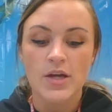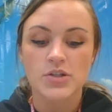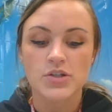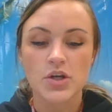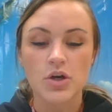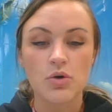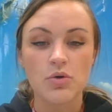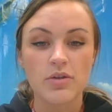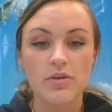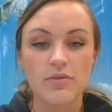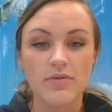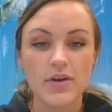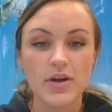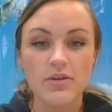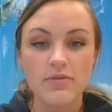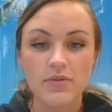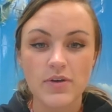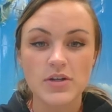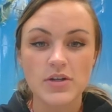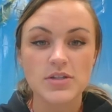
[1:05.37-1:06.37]
So the
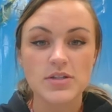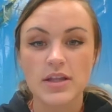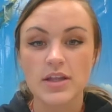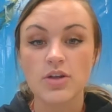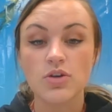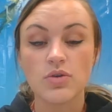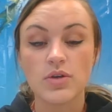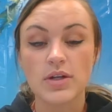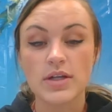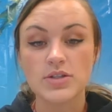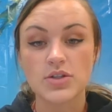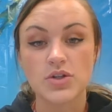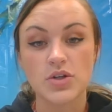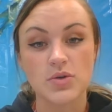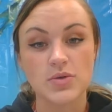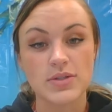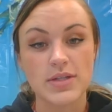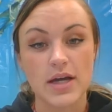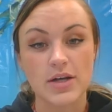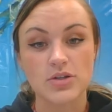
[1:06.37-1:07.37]
very first thing that you need to
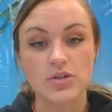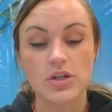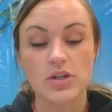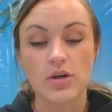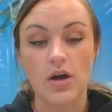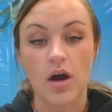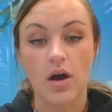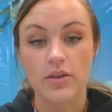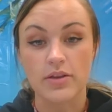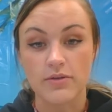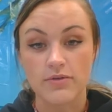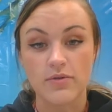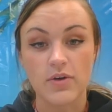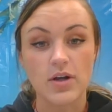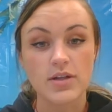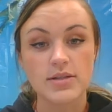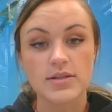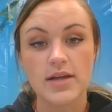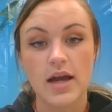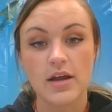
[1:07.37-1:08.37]
do is actually on the
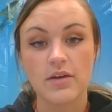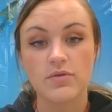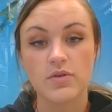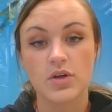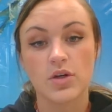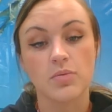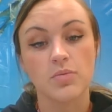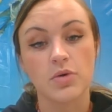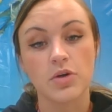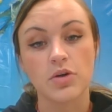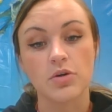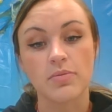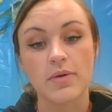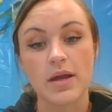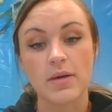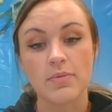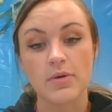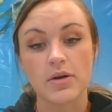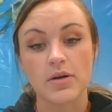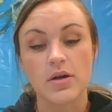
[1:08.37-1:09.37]
front side of your computer
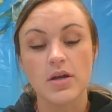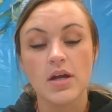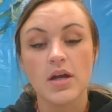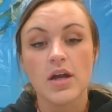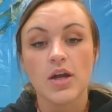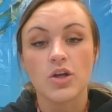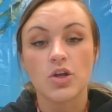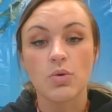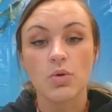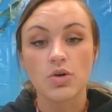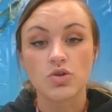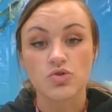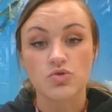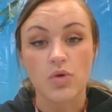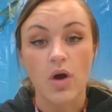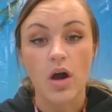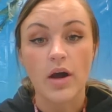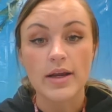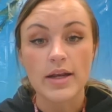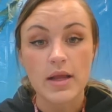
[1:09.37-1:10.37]
paper, you are
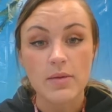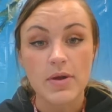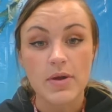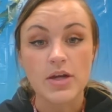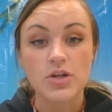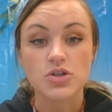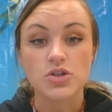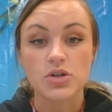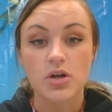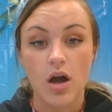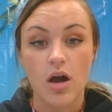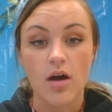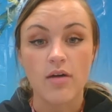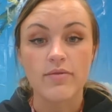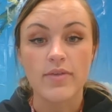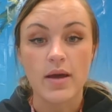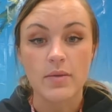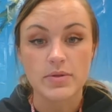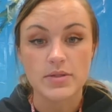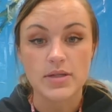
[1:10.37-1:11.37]
drawing a picture of
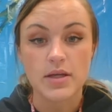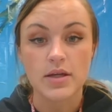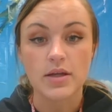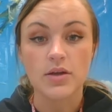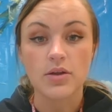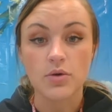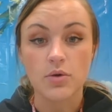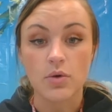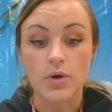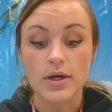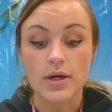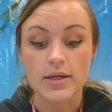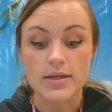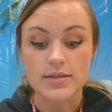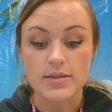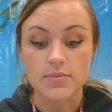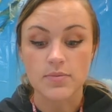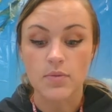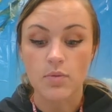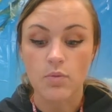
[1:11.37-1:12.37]
that particular
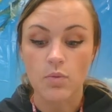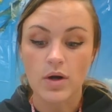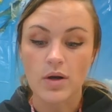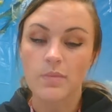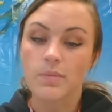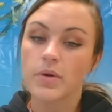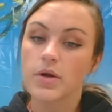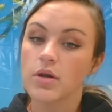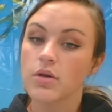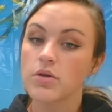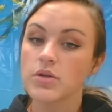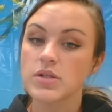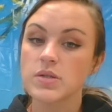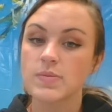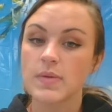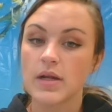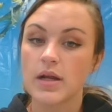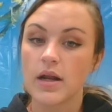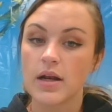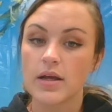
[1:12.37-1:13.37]
organism. We're going to put a little
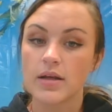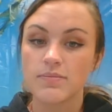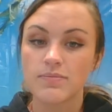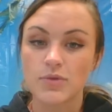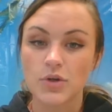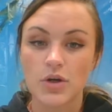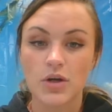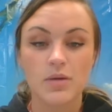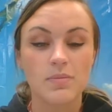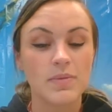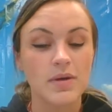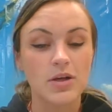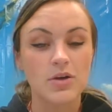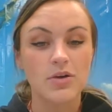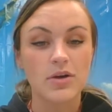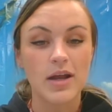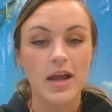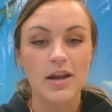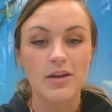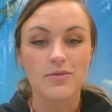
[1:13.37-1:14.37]
spin on it. You're going to be
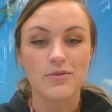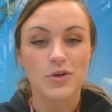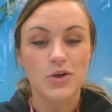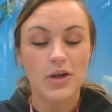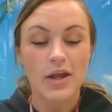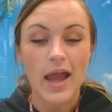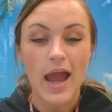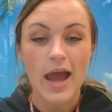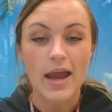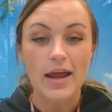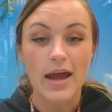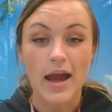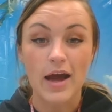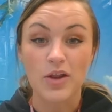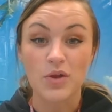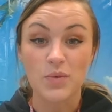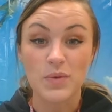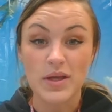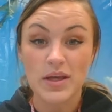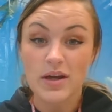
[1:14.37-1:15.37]
creative and you're going to add a
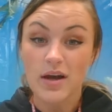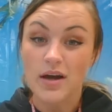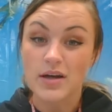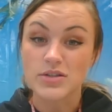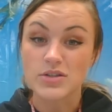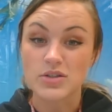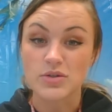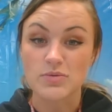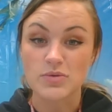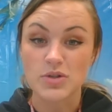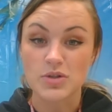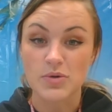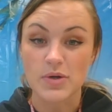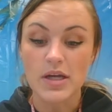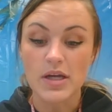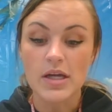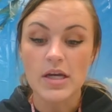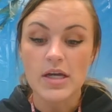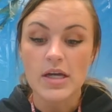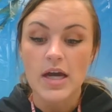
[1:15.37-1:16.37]
Halloween costume to
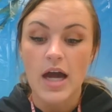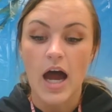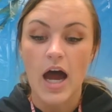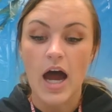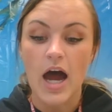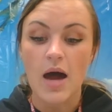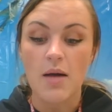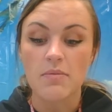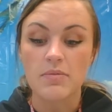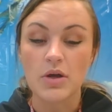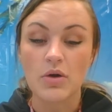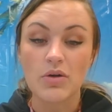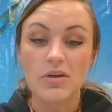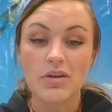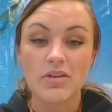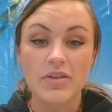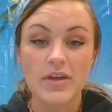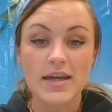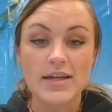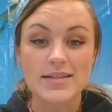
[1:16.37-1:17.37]
it. The only
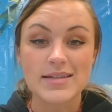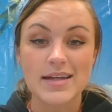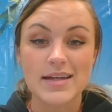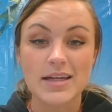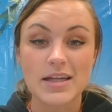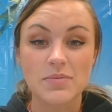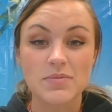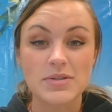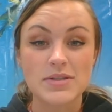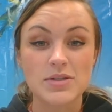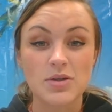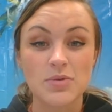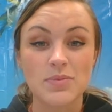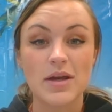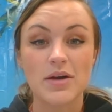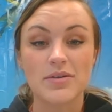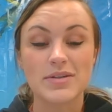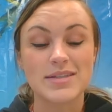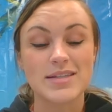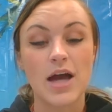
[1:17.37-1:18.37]
thing is I need to still be
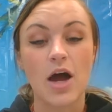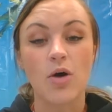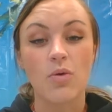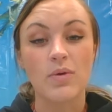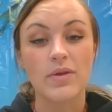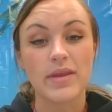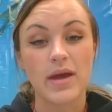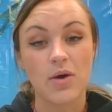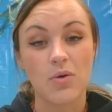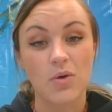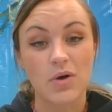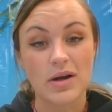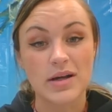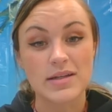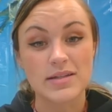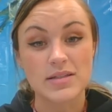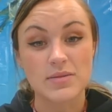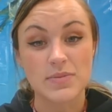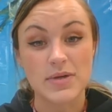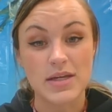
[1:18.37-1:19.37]
able to tell what that
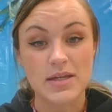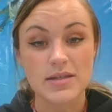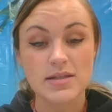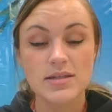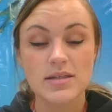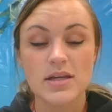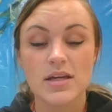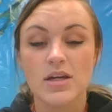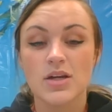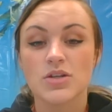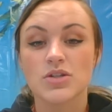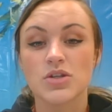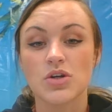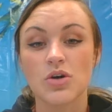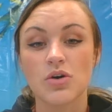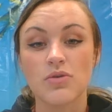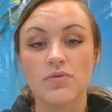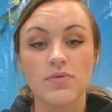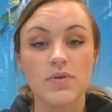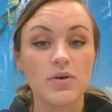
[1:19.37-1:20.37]
organism is.
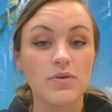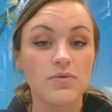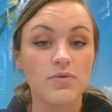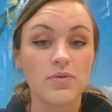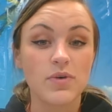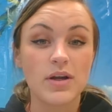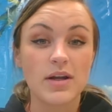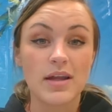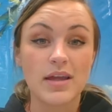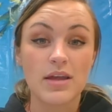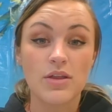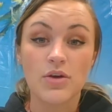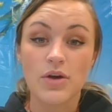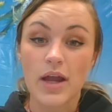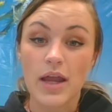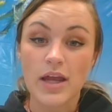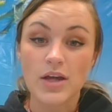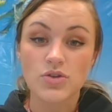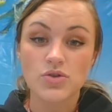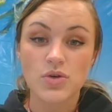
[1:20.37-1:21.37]
So feel free to either
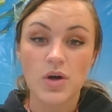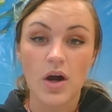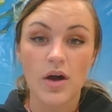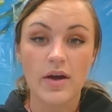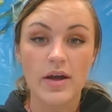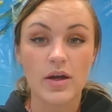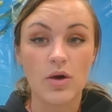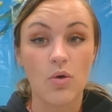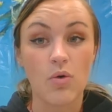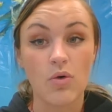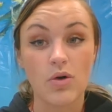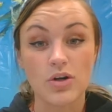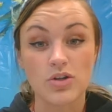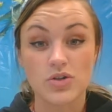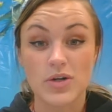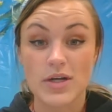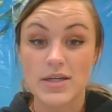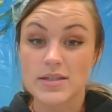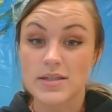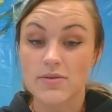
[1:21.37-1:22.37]
hand draw it or
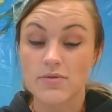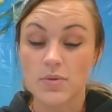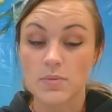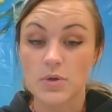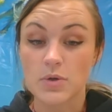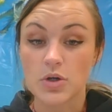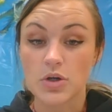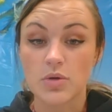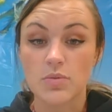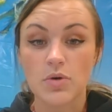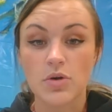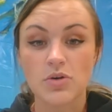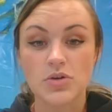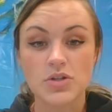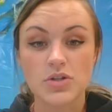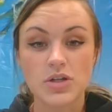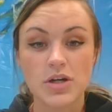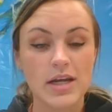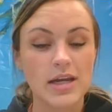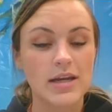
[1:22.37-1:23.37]
trace it from your computer
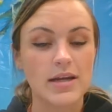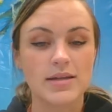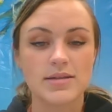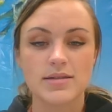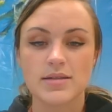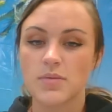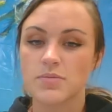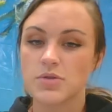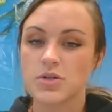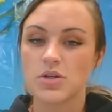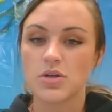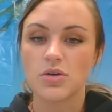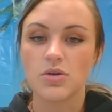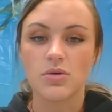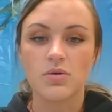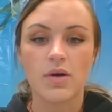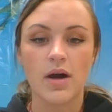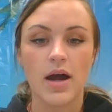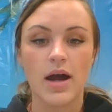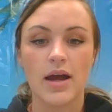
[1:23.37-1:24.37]
screen. It's up to
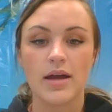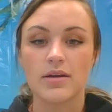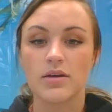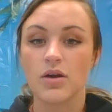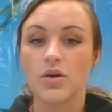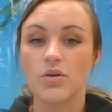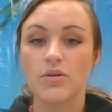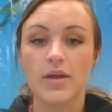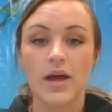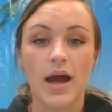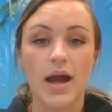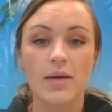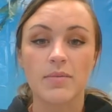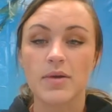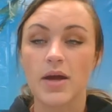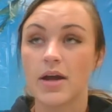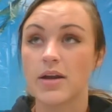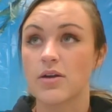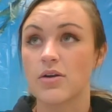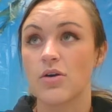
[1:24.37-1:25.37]
you. I know that I'm
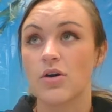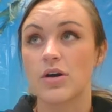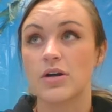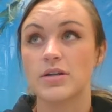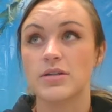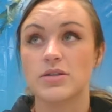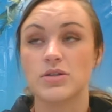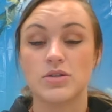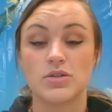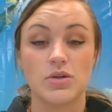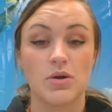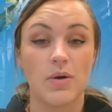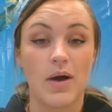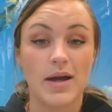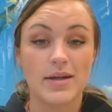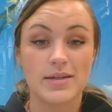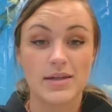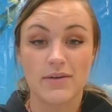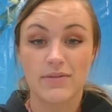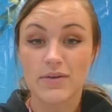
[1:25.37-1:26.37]
not an artist, so I
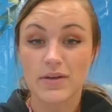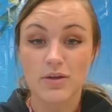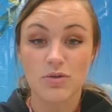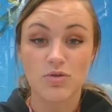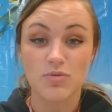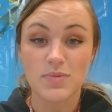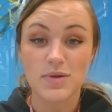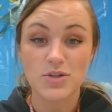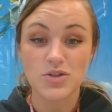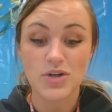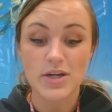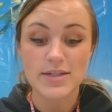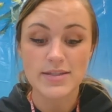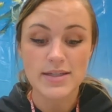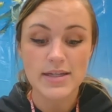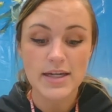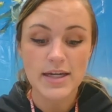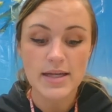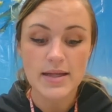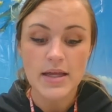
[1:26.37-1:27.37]
definitely would be
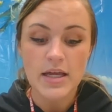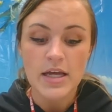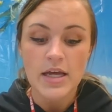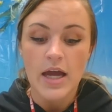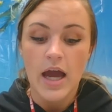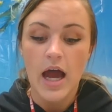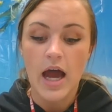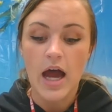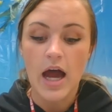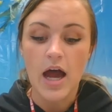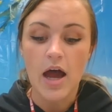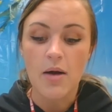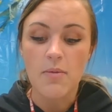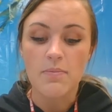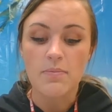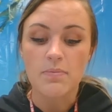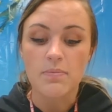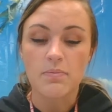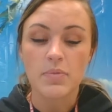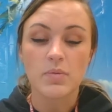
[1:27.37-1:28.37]
tracing it.
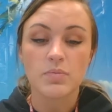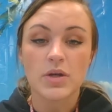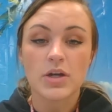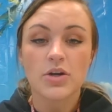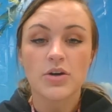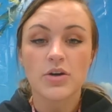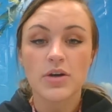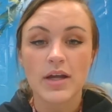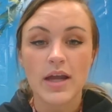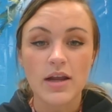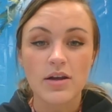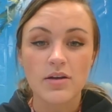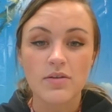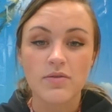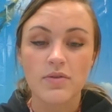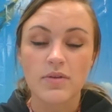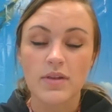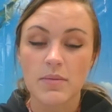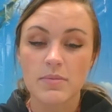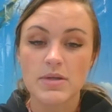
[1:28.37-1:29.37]
But be
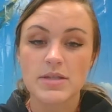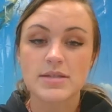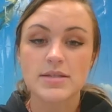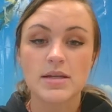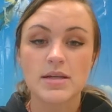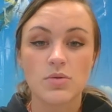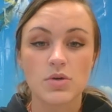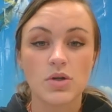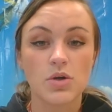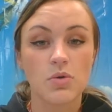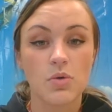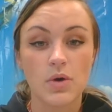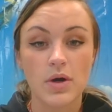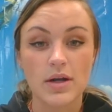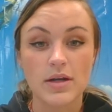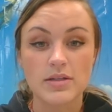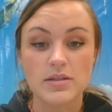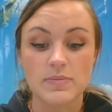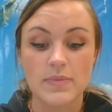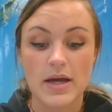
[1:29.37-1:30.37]
creative. Let me see what your
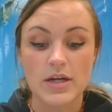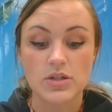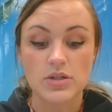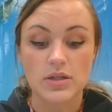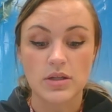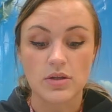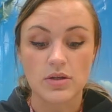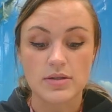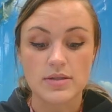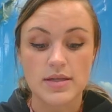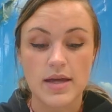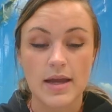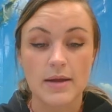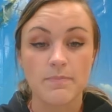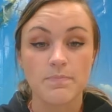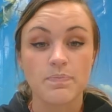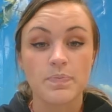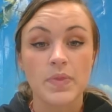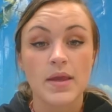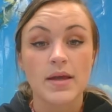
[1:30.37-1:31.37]
organism actually looks like.
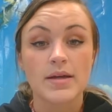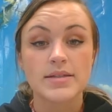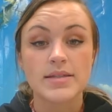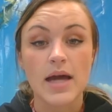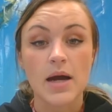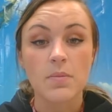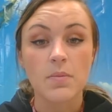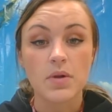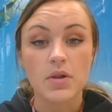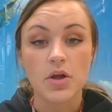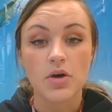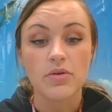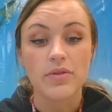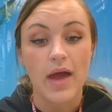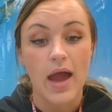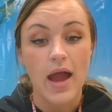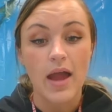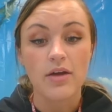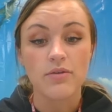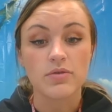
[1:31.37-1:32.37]
Down below
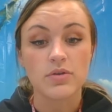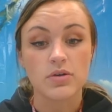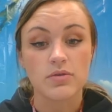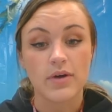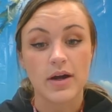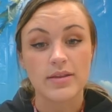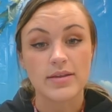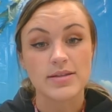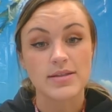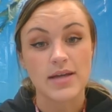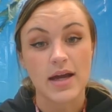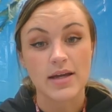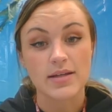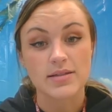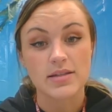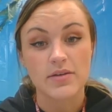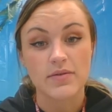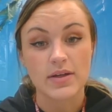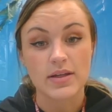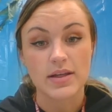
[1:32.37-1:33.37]
that, if you'll write the
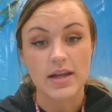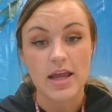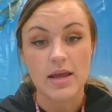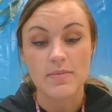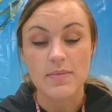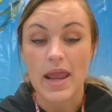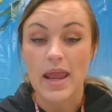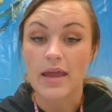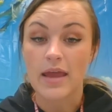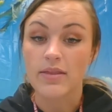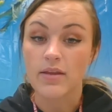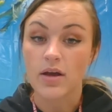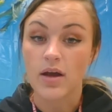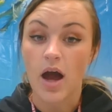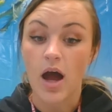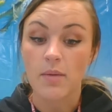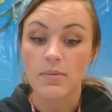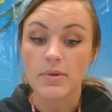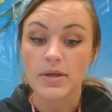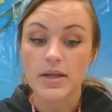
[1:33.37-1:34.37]
scientific name and the
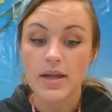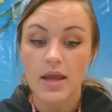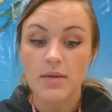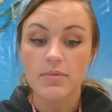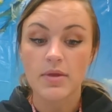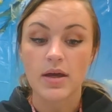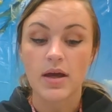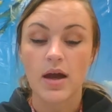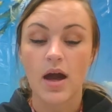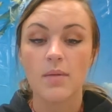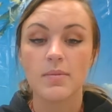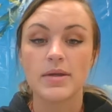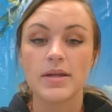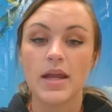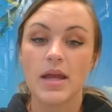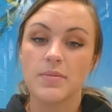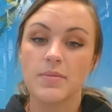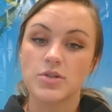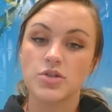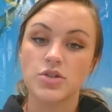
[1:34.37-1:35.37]
common
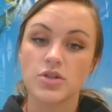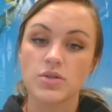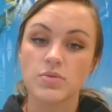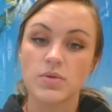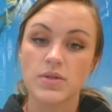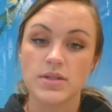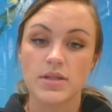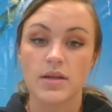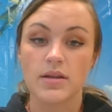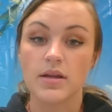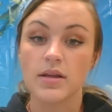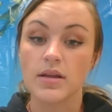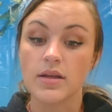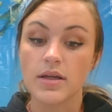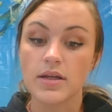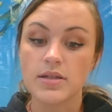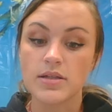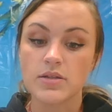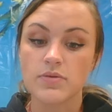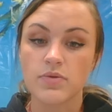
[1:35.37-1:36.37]
name is just what's on the
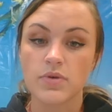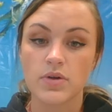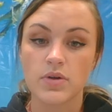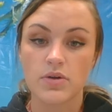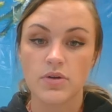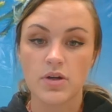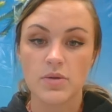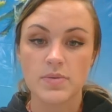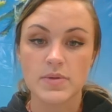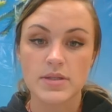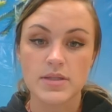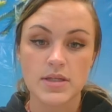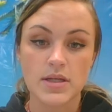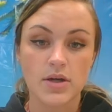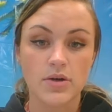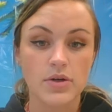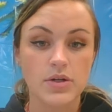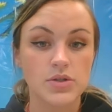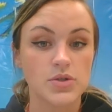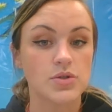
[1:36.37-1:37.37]
list for the creepy sea
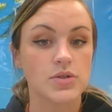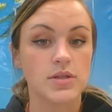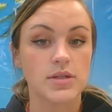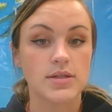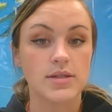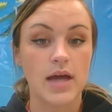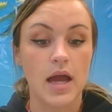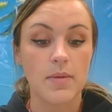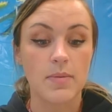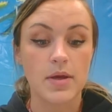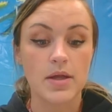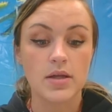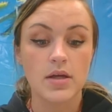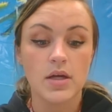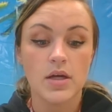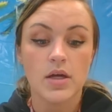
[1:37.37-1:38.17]
creatures assignment.